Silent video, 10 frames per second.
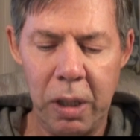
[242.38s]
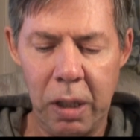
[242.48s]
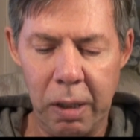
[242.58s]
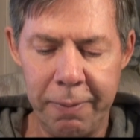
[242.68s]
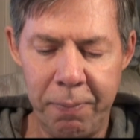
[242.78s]

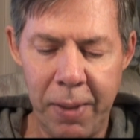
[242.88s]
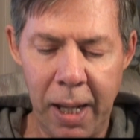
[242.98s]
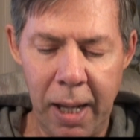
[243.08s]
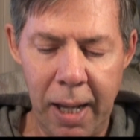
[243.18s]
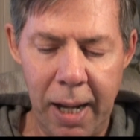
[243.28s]
her.
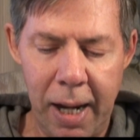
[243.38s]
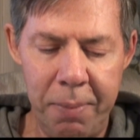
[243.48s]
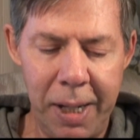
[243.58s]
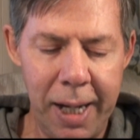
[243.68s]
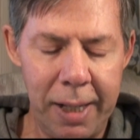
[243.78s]
I
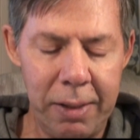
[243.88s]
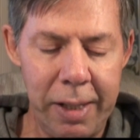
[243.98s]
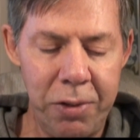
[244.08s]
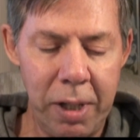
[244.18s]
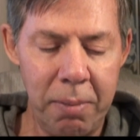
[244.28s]
began
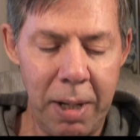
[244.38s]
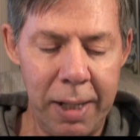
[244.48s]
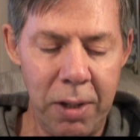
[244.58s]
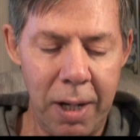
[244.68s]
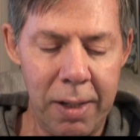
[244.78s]
teaching my
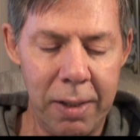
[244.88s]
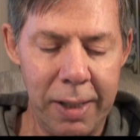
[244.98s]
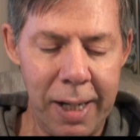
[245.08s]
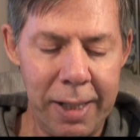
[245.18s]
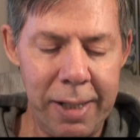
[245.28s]
daughter
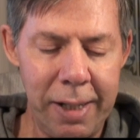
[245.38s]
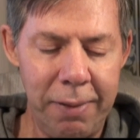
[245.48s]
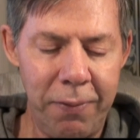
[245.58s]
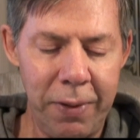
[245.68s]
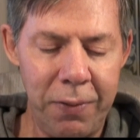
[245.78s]

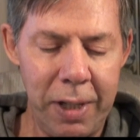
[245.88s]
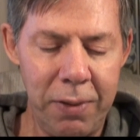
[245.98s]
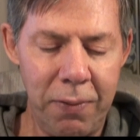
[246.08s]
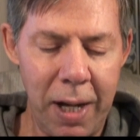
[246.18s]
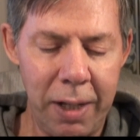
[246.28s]

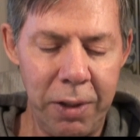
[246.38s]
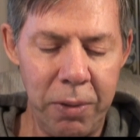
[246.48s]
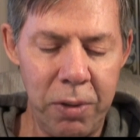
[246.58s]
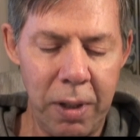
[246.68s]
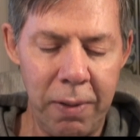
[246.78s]
1950s
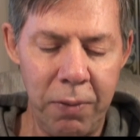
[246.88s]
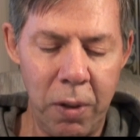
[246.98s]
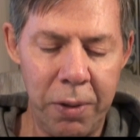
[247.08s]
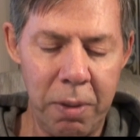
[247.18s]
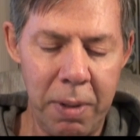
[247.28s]
values of
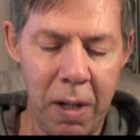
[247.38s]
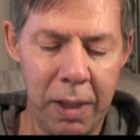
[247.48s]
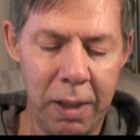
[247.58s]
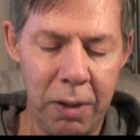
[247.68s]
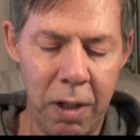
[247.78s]
North
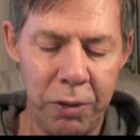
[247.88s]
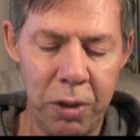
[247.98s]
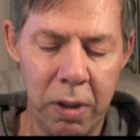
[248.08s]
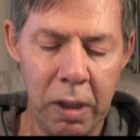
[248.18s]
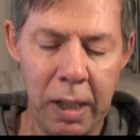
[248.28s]
American
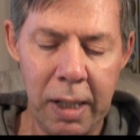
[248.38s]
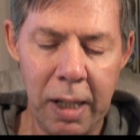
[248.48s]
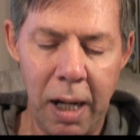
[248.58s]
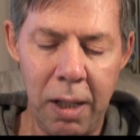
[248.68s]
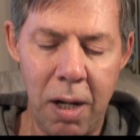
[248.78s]
culture,
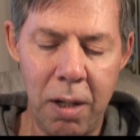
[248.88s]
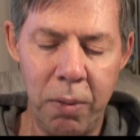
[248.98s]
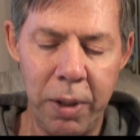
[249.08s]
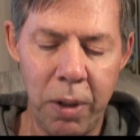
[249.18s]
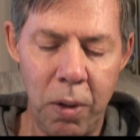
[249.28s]
along
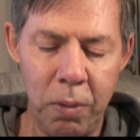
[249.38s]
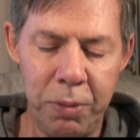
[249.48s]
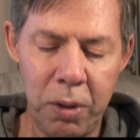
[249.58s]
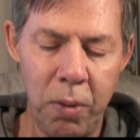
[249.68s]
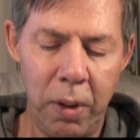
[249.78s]
with
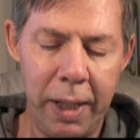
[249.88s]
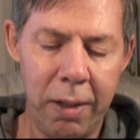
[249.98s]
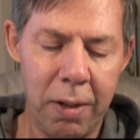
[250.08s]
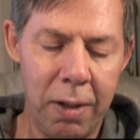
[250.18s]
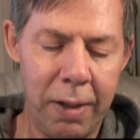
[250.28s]

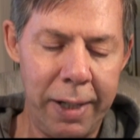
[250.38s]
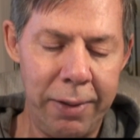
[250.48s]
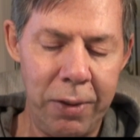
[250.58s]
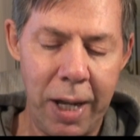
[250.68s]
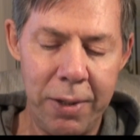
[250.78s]
homeschooling her
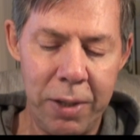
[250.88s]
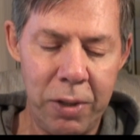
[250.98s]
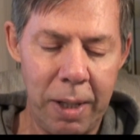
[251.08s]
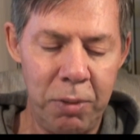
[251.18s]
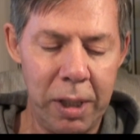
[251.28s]
in the
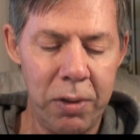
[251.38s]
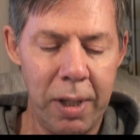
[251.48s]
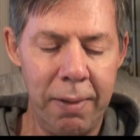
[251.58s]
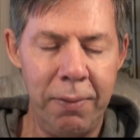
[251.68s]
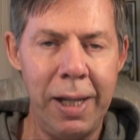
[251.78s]
subjects
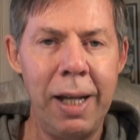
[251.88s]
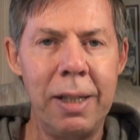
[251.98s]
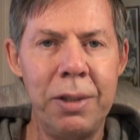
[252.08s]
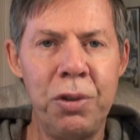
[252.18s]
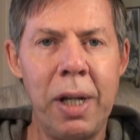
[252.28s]
of
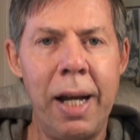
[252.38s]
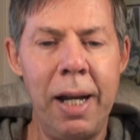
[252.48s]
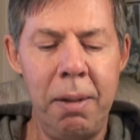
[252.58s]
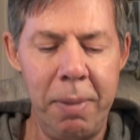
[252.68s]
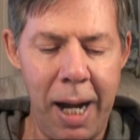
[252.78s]
English
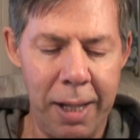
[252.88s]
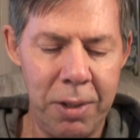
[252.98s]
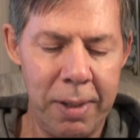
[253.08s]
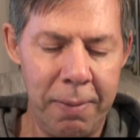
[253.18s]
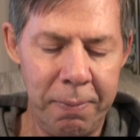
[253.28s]
and maths.